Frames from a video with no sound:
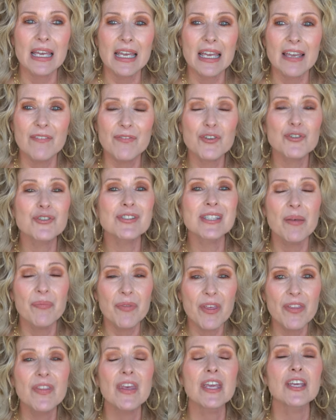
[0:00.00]
if there's
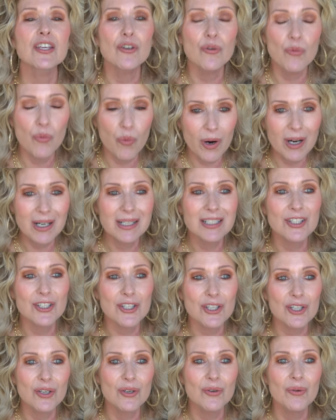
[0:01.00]
something that you want
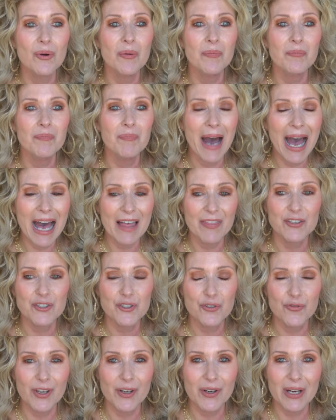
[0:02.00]
to buy
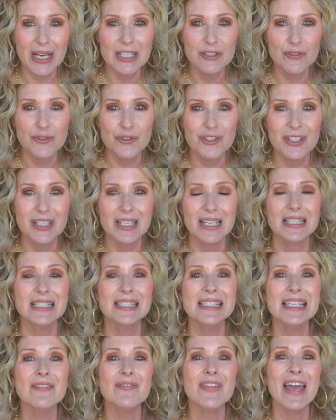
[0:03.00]
that you're very interested in,
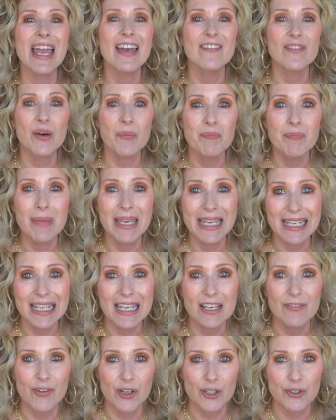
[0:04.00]
see if they have a
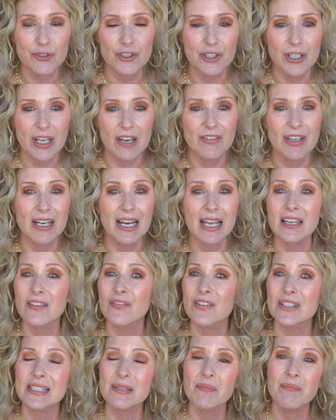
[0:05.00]
mini version of it, like
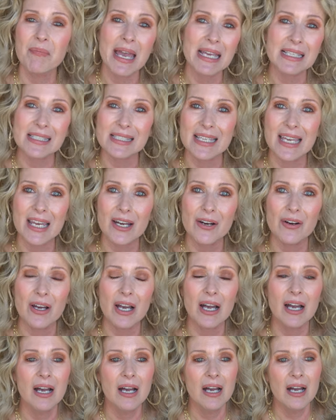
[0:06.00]
if it's a
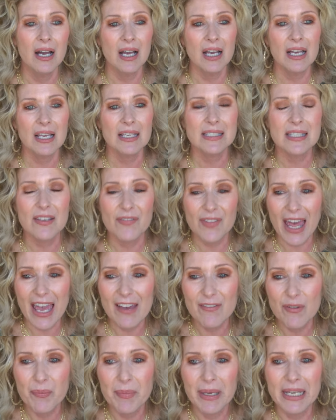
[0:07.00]
mascara. See if they
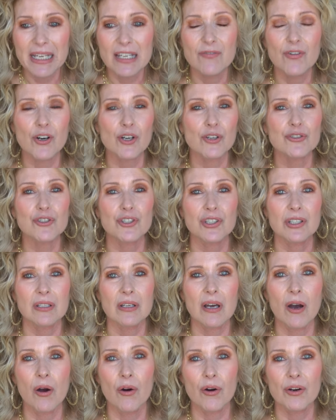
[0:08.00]
have a mini
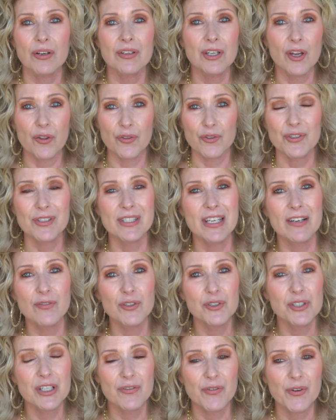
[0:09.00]
version or, you know, there's
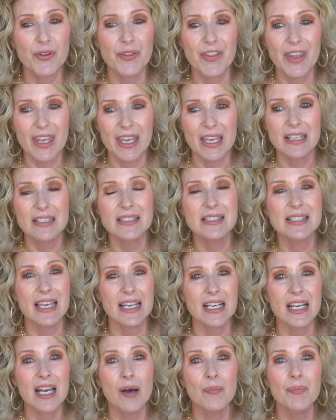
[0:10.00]
several different things
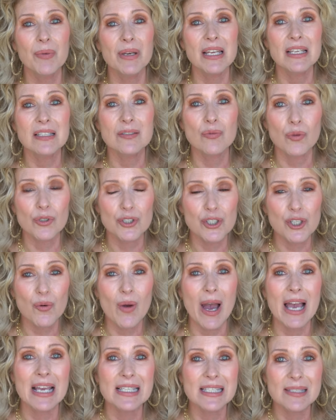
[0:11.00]
that companies will do
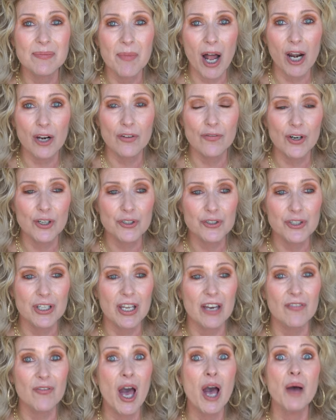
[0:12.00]
a smaller version
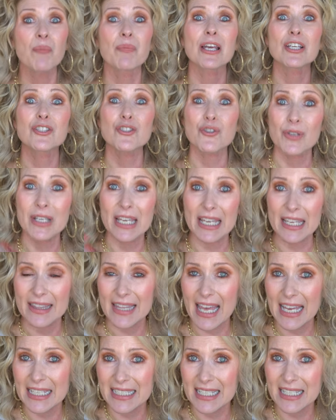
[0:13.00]
of. Plus you're getting
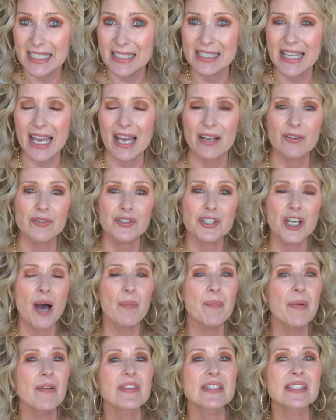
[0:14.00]
that discount on
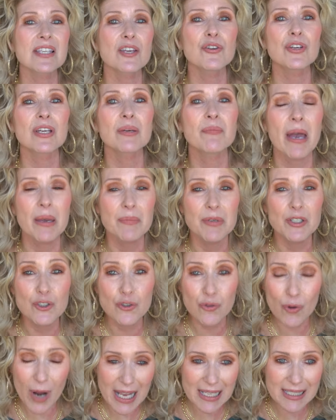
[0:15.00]
top of it so you can maybe
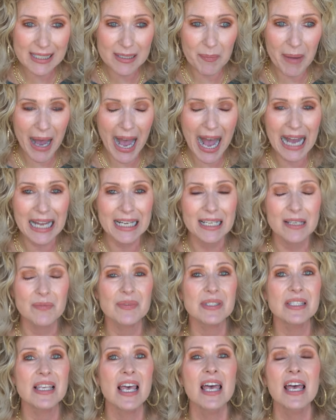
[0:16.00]
try some
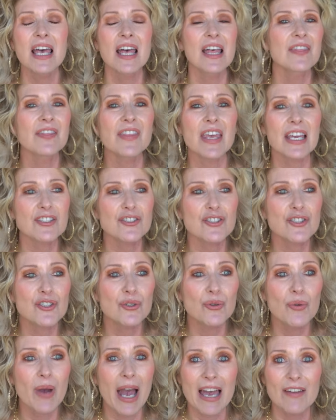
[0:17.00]
items that
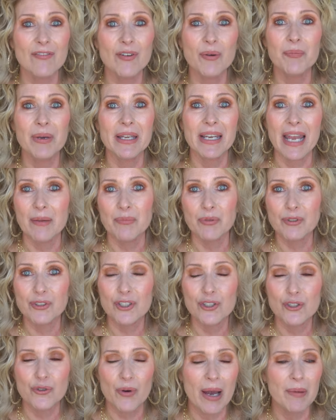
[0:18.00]
you haven't been able
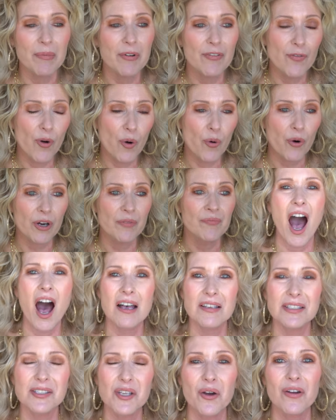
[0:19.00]
to try before.
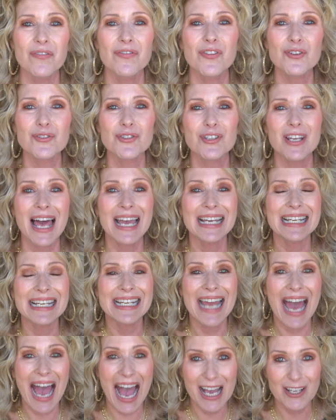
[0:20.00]
Also, if there's like
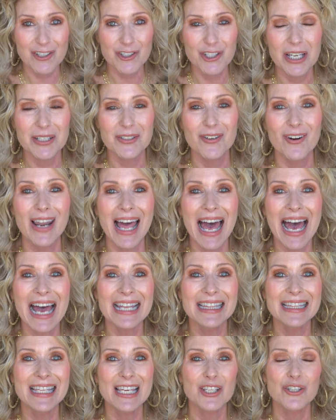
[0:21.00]
an eyeshadow
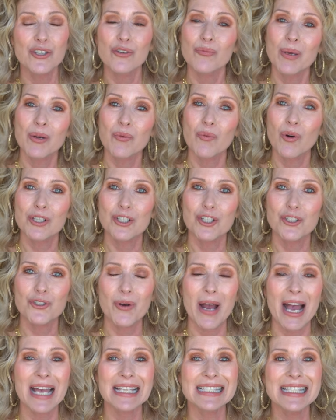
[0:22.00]
line that you've been wanting to
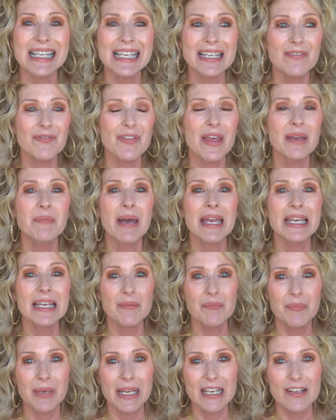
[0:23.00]
try, see if they make
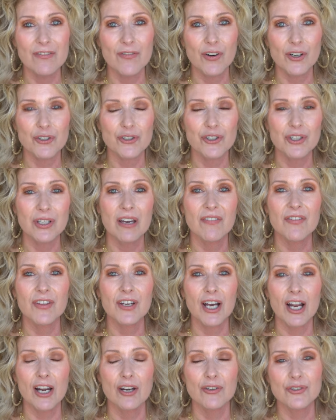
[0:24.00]
a mini version of the
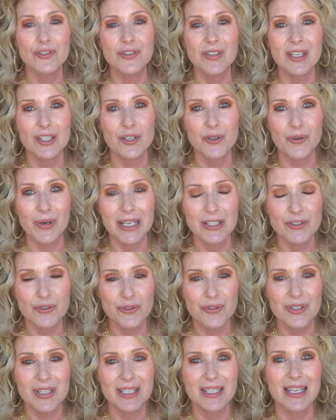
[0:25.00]
colors that you're
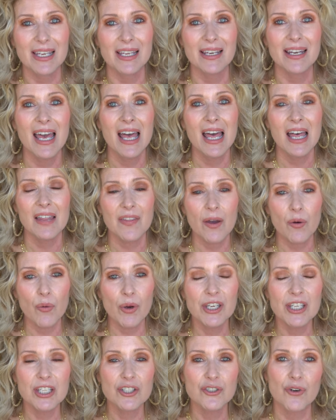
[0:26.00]
interested in. That
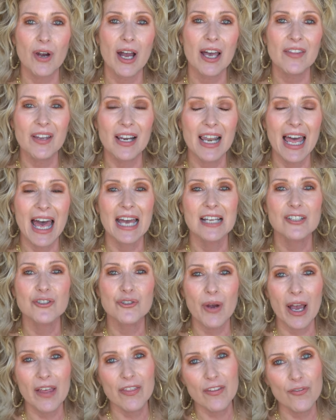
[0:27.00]
way you can try the line,
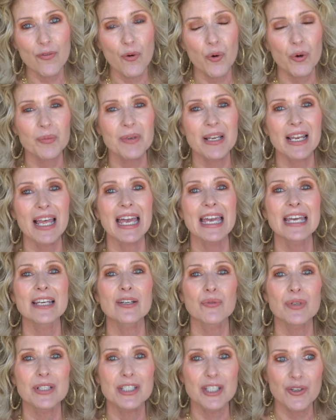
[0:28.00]
try the formula at
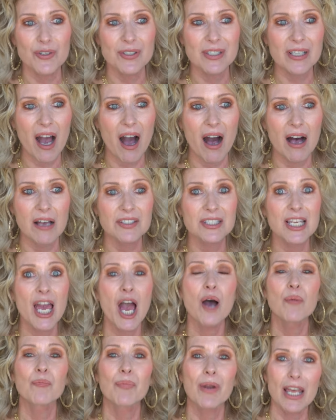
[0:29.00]
a reduced cost,
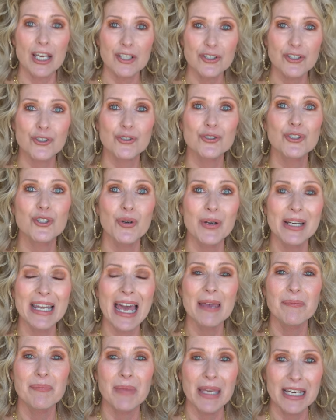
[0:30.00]
plus you're doing
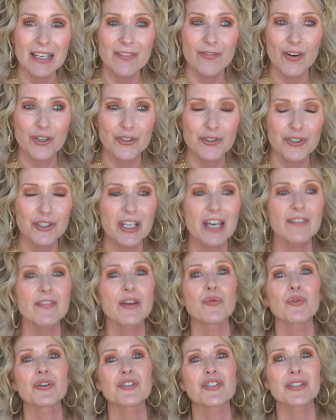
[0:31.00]
a mini version of
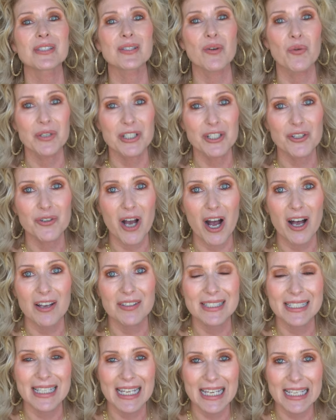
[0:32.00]
it, which is going to
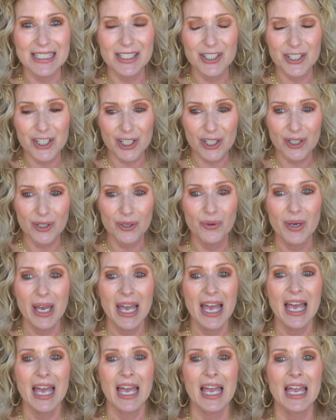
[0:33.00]
cost less too,
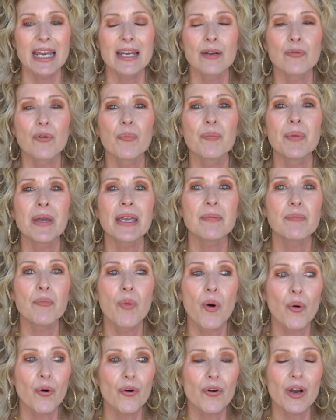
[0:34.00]
and it will be
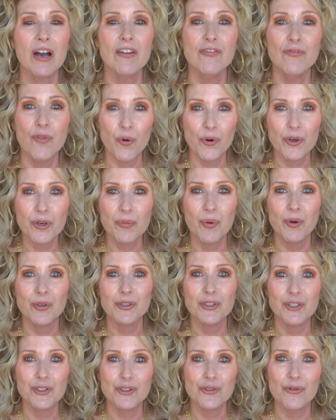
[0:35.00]
more affordable
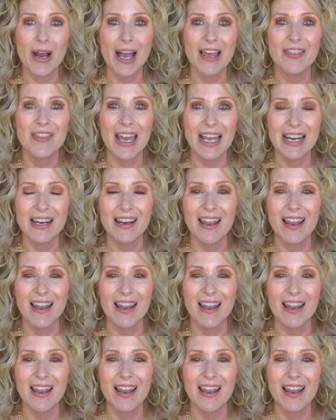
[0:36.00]
to try that